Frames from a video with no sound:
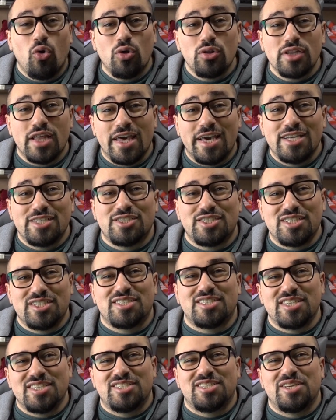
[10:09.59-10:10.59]
whole
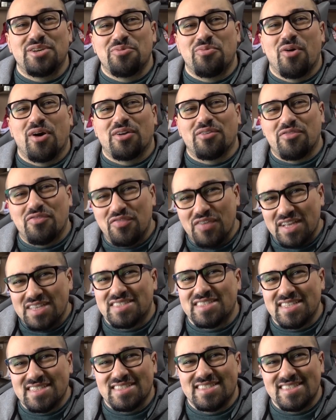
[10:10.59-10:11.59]
HTC G1
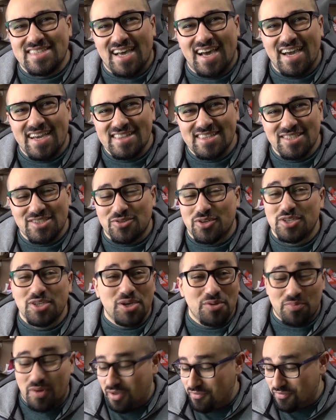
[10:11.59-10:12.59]
fits inside the
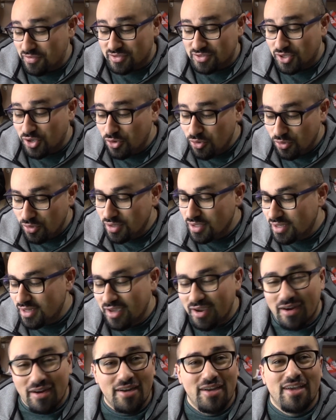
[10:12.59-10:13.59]
screen. You could probably fit 2
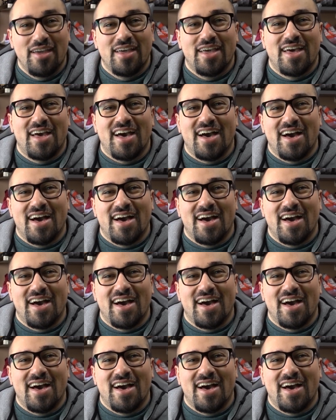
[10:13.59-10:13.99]
in there.